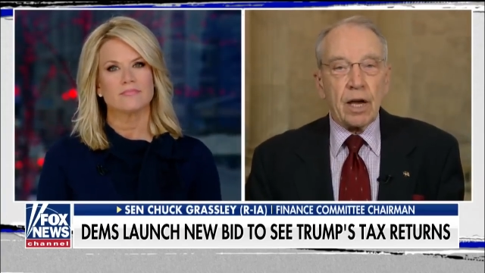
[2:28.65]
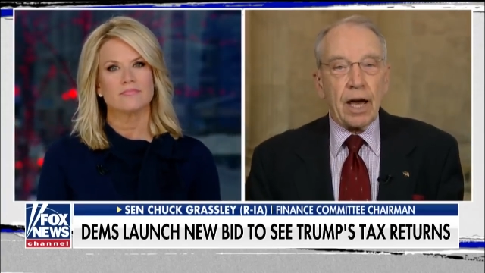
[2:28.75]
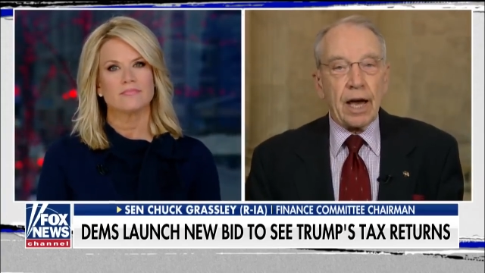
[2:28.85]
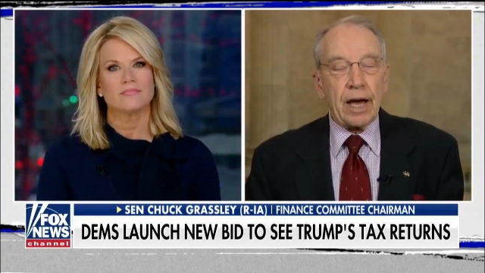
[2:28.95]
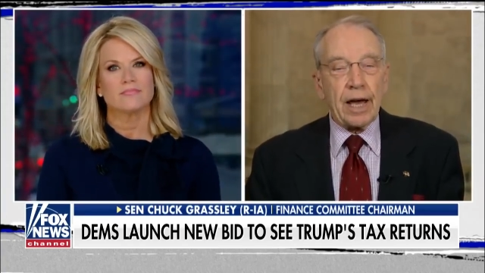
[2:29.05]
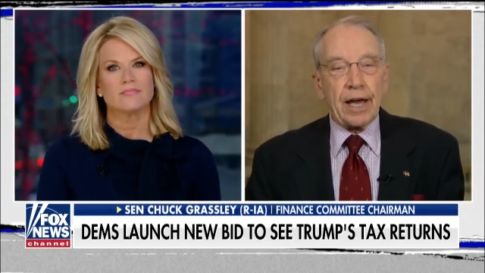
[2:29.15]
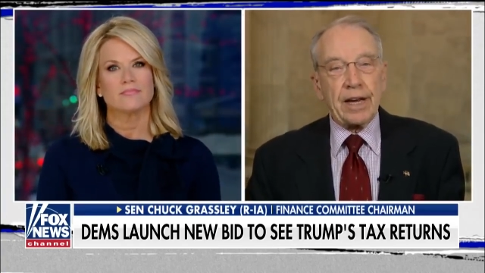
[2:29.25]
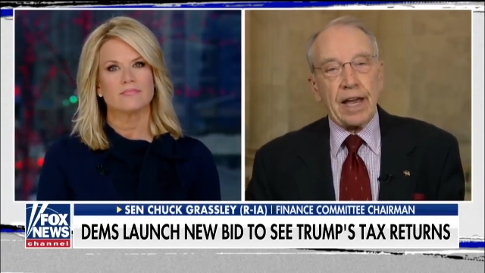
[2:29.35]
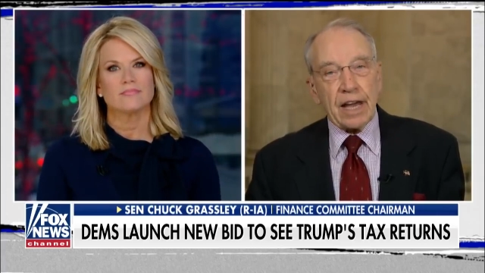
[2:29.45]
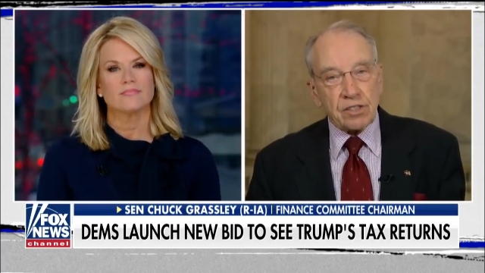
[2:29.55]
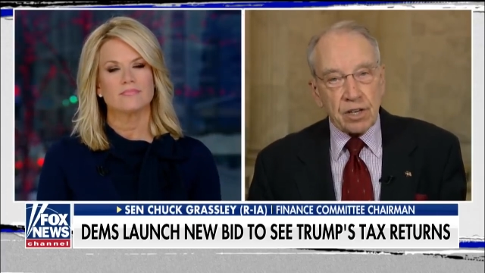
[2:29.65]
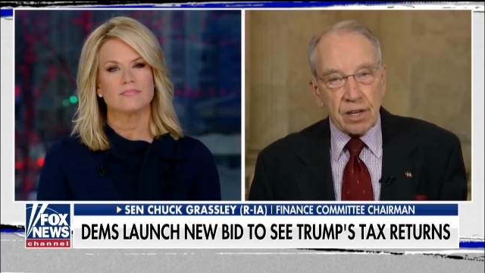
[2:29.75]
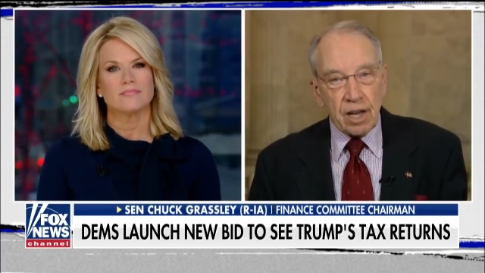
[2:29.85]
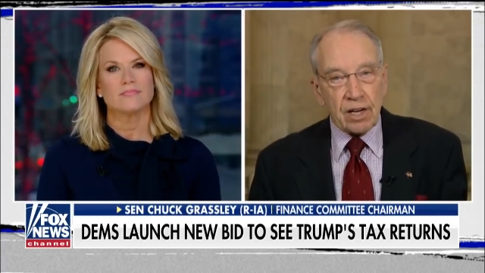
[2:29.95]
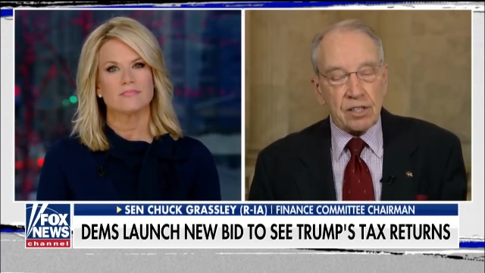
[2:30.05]
Speaker 1: uh, and he hasn't
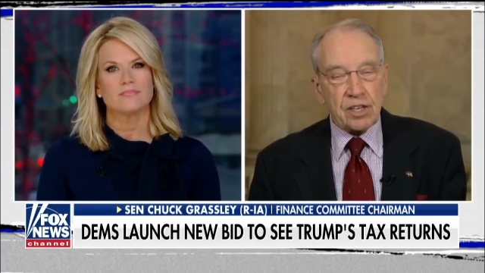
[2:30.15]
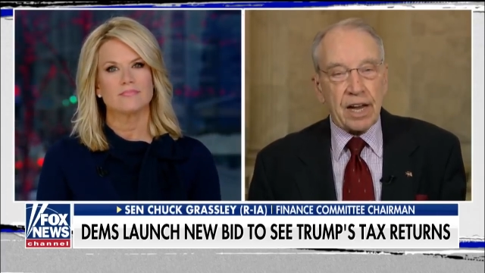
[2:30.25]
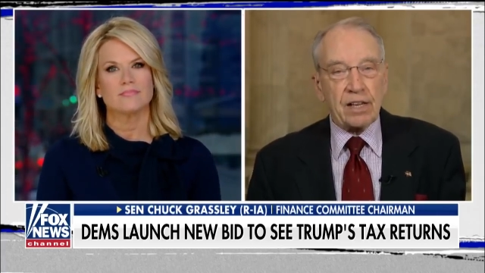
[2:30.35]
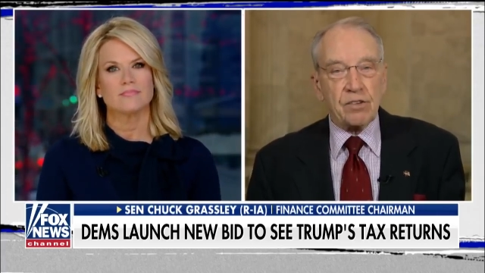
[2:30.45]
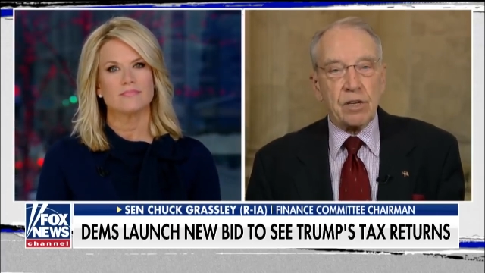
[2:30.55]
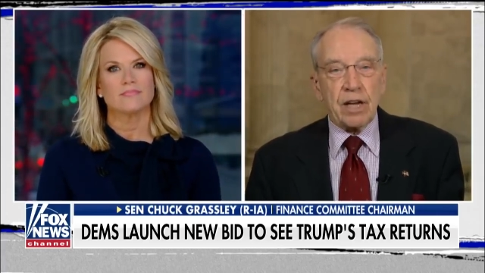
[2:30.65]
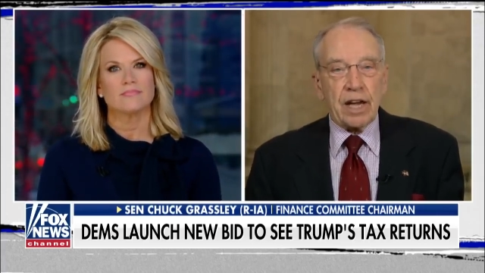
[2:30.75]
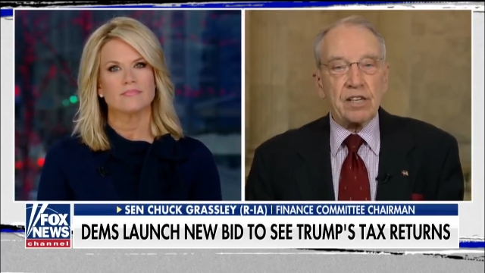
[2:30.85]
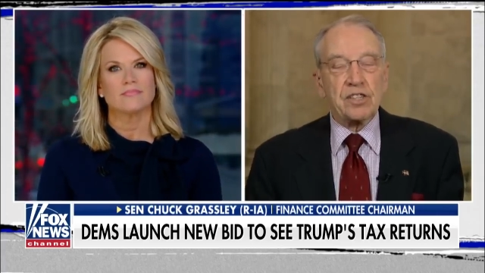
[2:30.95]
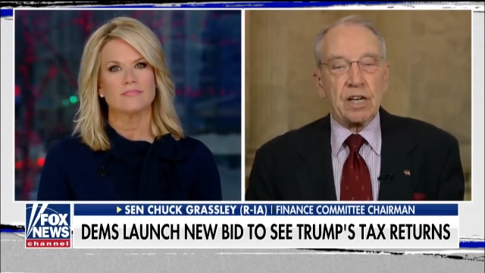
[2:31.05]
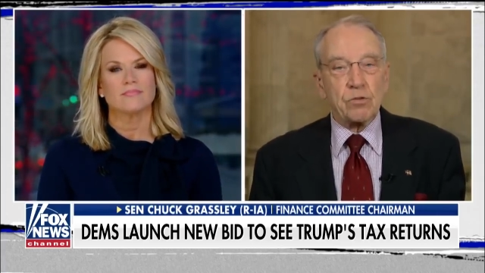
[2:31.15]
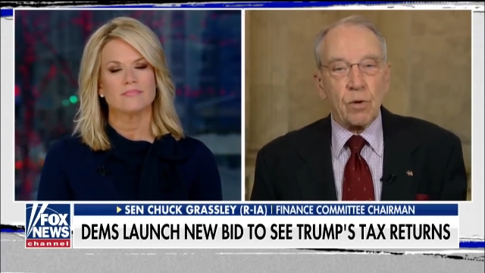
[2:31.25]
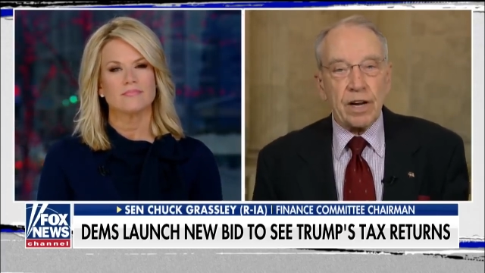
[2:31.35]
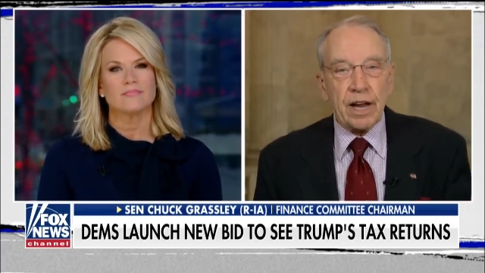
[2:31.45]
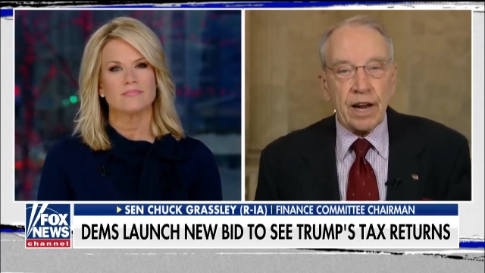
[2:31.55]
done it since. He says
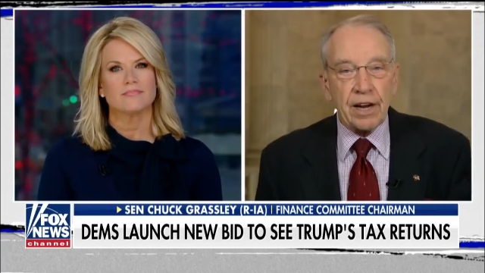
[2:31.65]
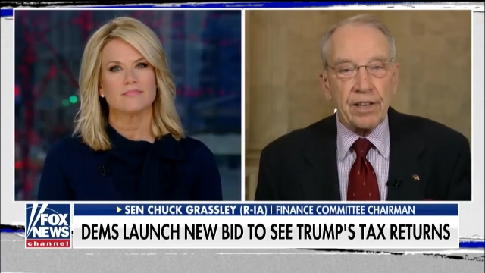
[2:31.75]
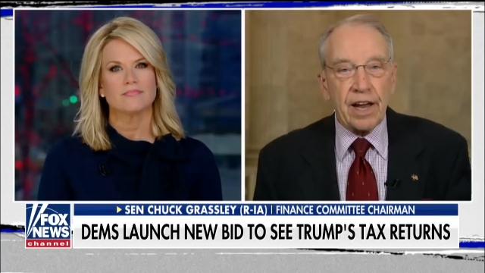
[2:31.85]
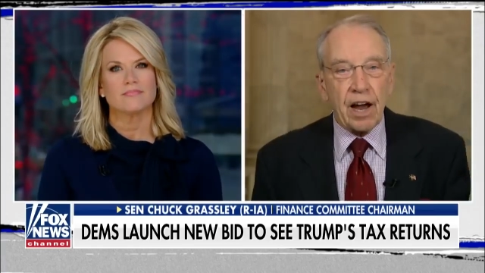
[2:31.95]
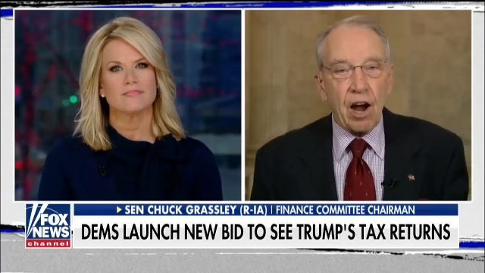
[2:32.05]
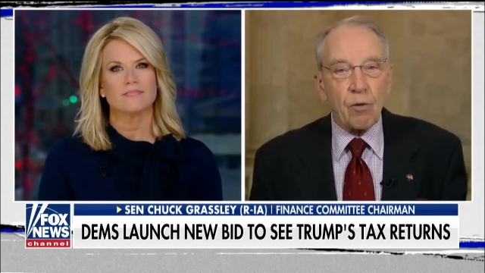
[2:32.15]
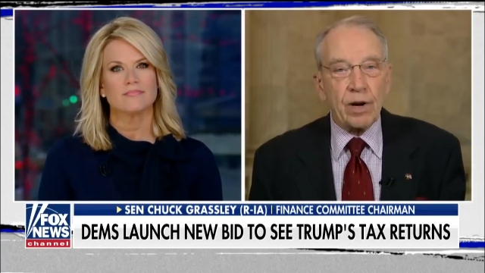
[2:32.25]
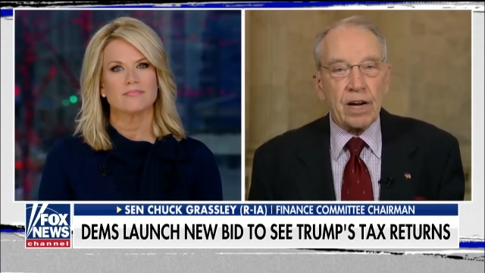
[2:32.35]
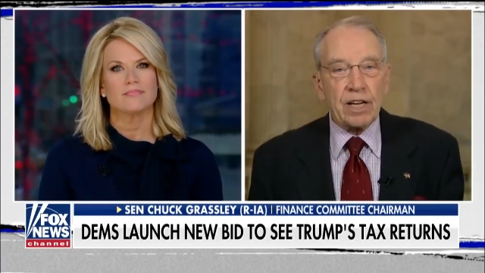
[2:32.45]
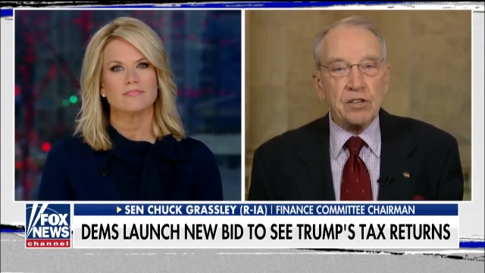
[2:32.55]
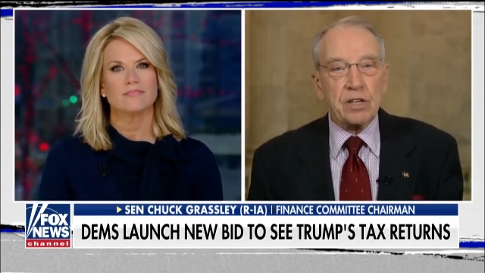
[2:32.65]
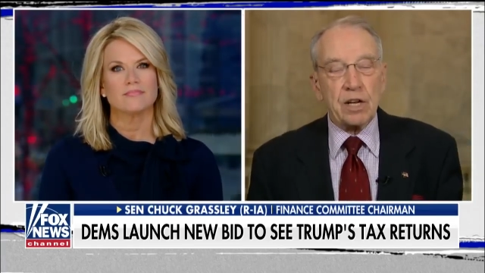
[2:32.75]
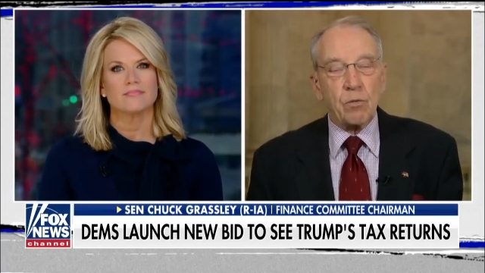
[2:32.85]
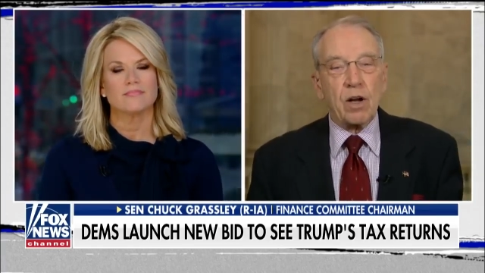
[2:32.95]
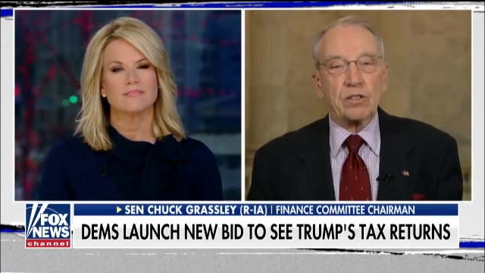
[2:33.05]
when he, they are released,
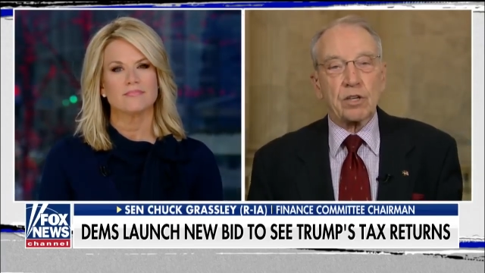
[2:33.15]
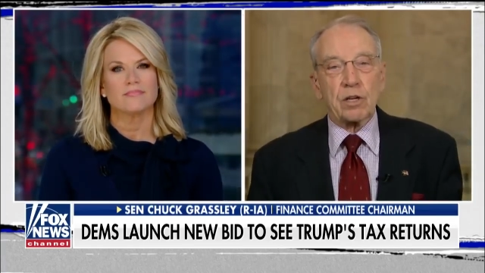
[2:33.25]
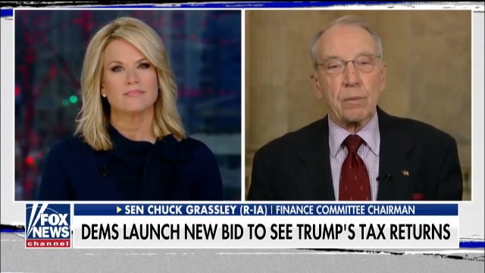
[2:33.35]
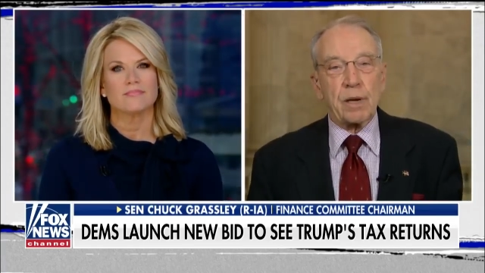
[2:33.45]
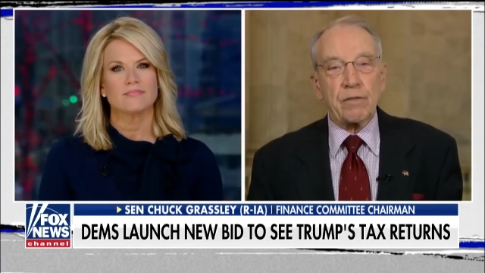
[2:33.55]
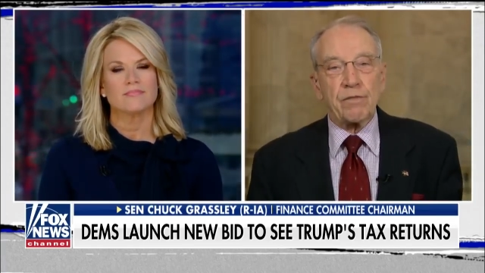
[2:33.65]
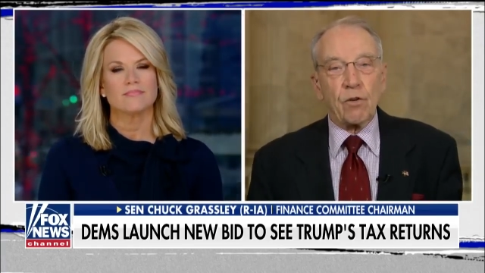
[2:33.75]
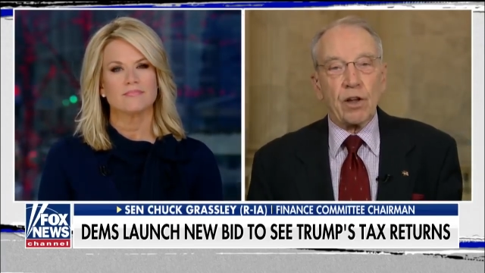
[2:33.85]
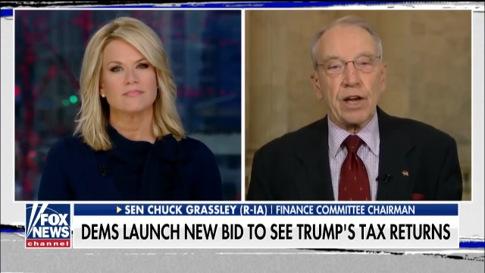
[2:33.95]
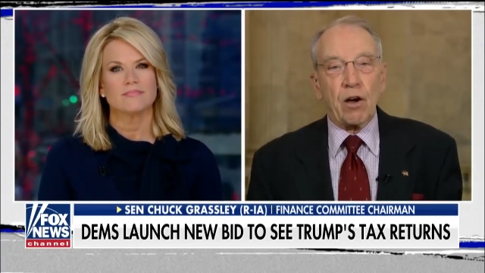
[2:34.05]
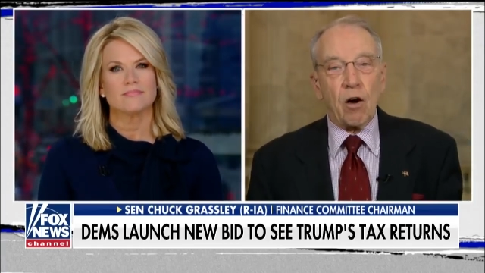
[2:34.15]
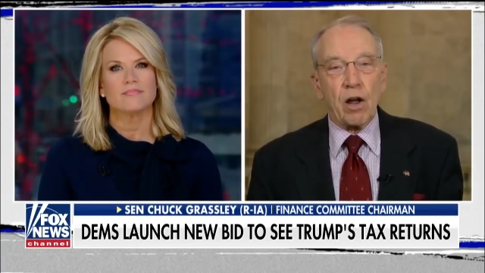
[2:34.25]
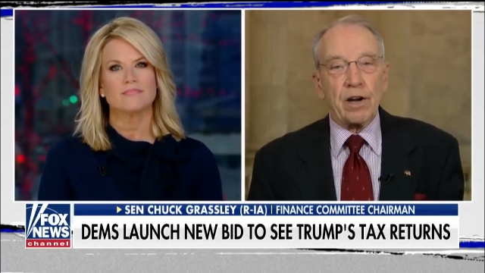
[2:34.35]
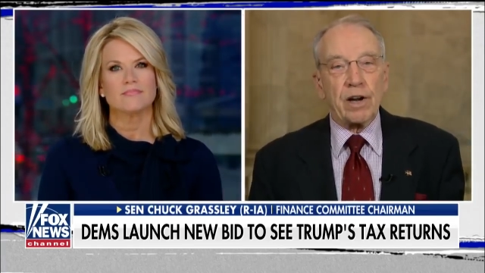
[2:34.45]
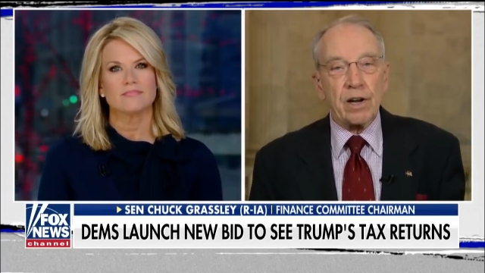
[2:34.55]
he wants it to be fully
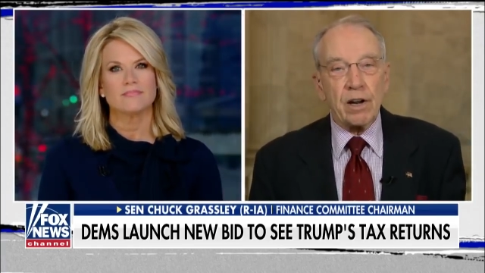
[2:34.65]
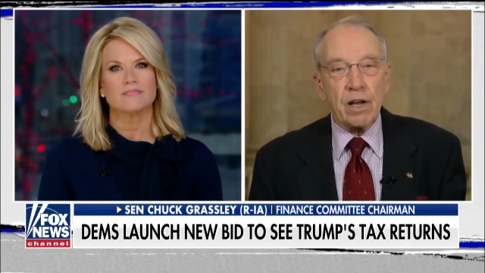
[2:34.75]
audited